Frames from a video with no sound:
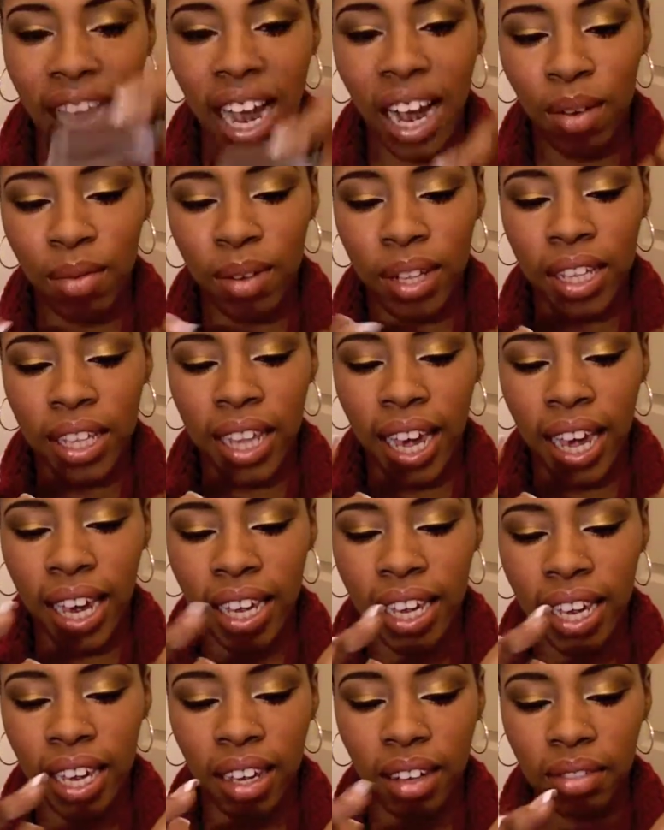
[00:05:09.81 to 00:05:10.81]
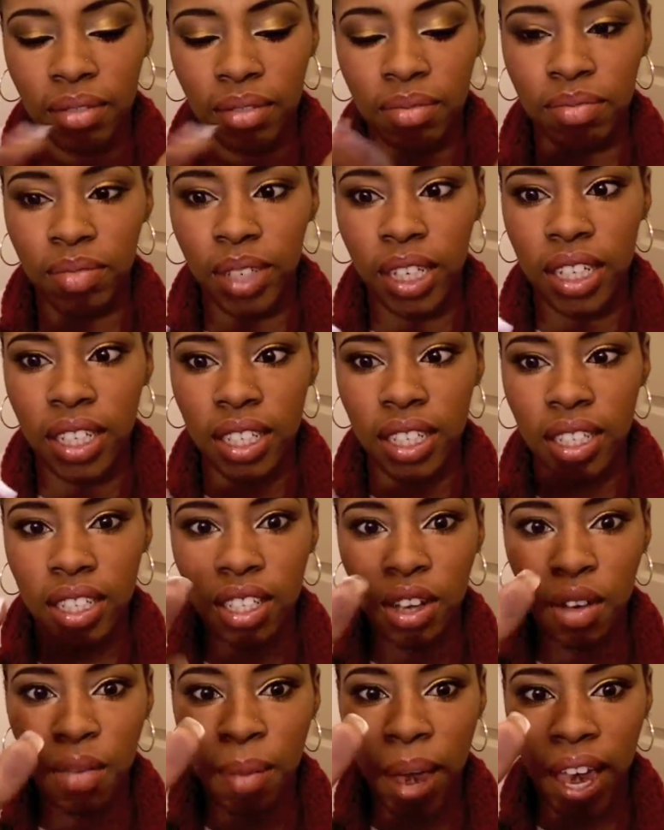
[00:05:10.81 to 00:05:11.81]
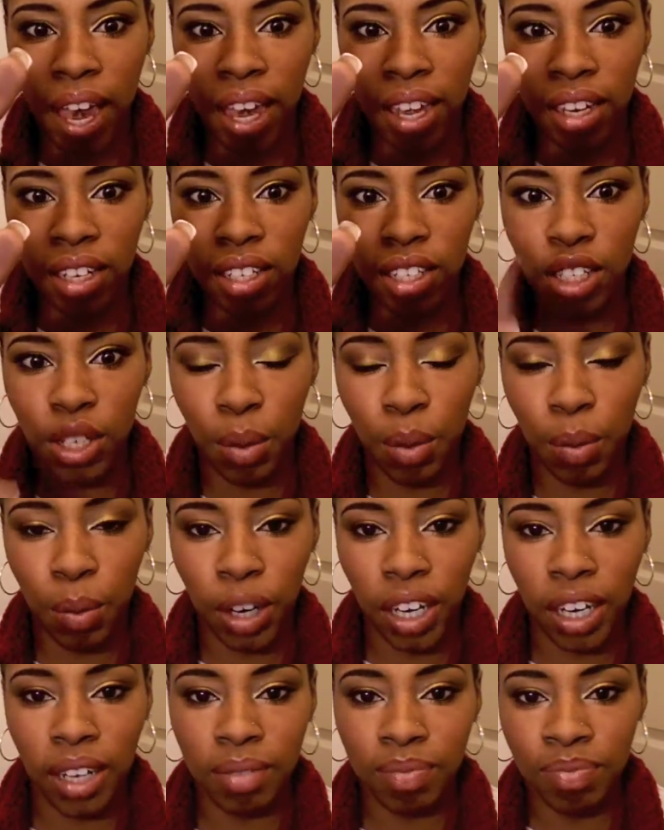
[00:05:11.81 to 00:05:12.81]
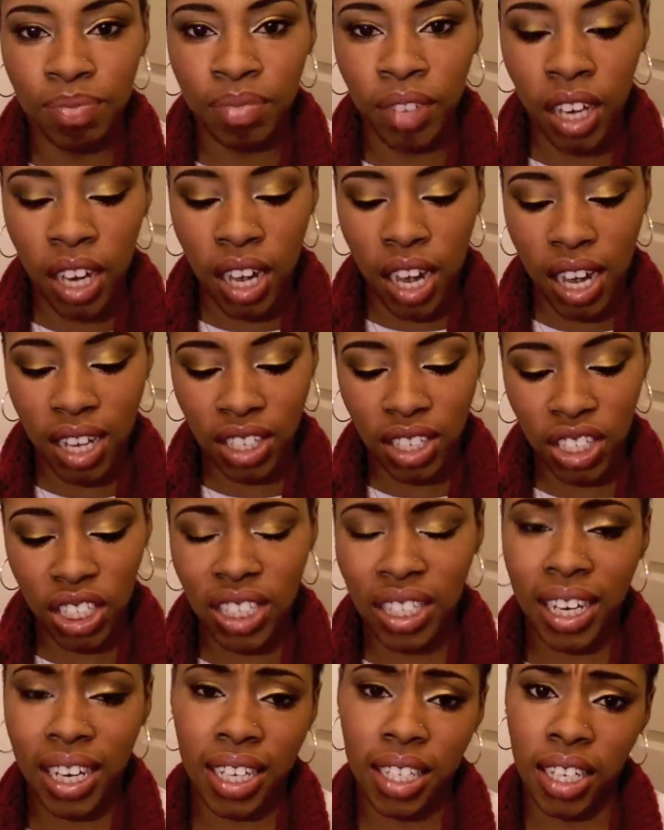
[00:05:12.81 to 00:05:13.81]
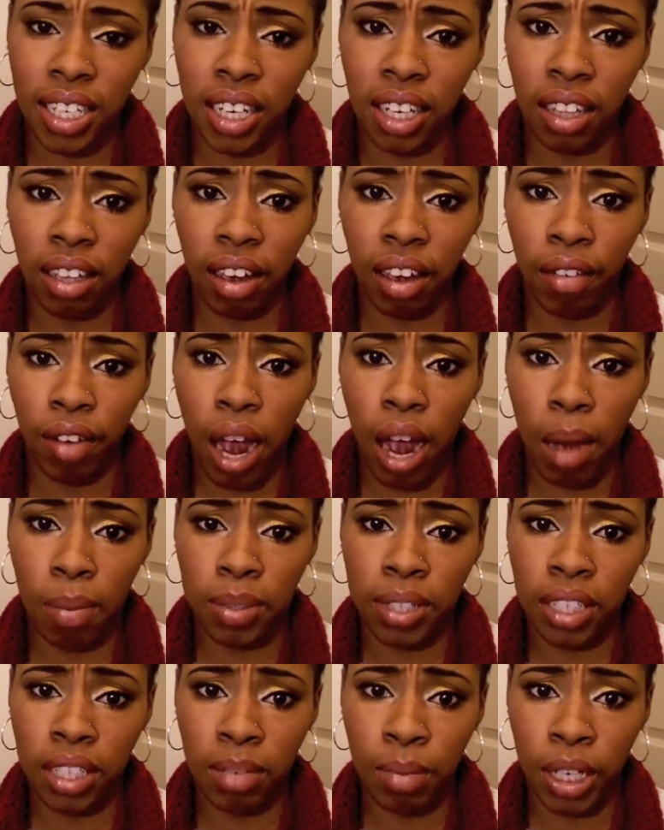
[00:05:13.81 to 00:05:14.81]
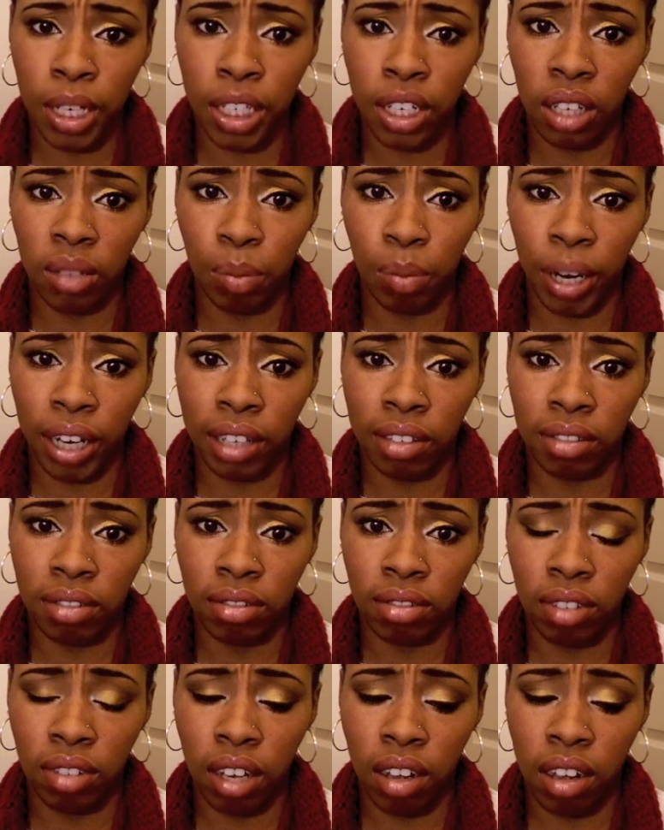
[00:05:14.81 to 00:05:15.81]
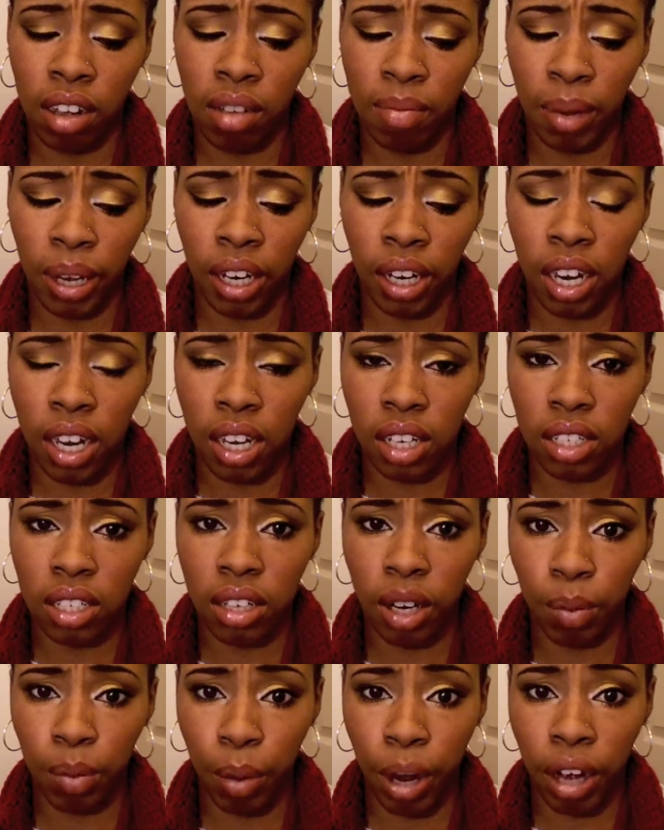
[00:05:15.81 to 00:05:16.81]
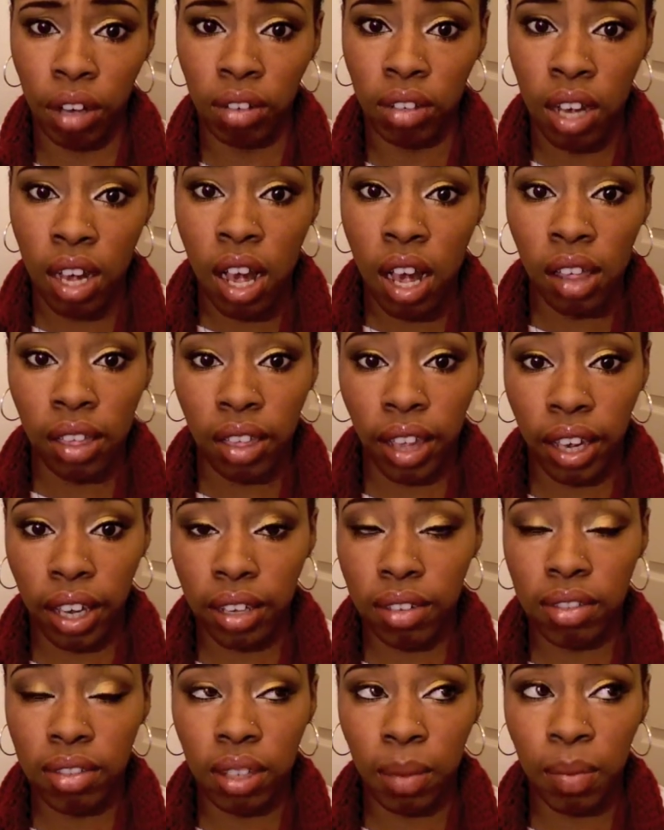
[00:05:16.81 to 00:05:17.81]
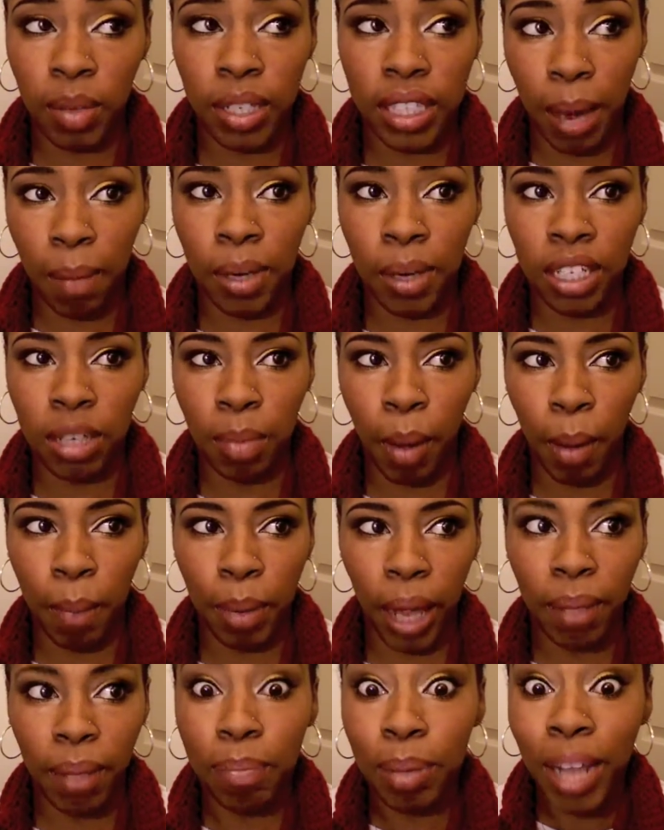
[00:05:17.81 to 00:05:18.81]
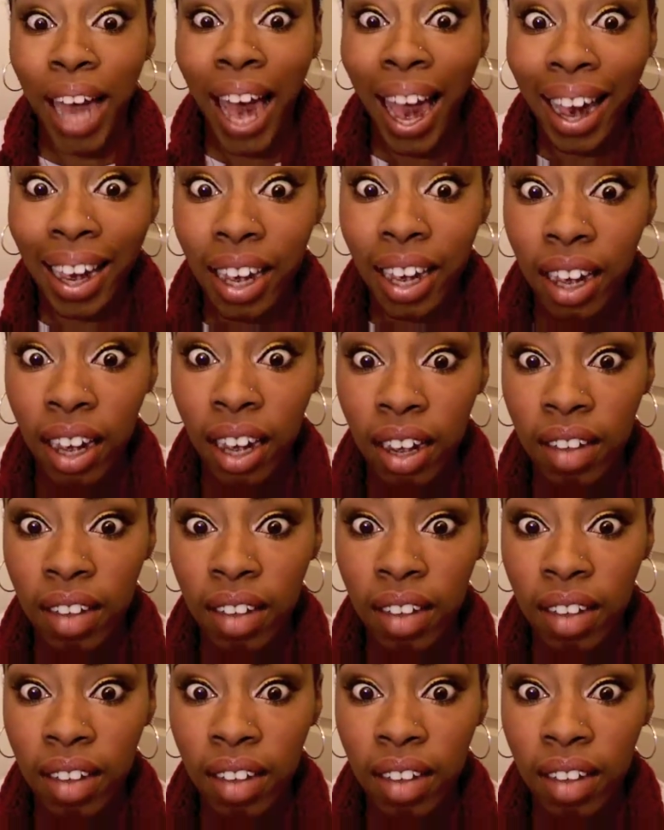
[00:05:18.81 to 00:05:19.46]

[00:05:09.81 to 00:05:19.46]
I really like it because it's so matte and it's so pretty. Just in case anything ever happens to my dark brown, my NYX dark brown, like something's happening to my black.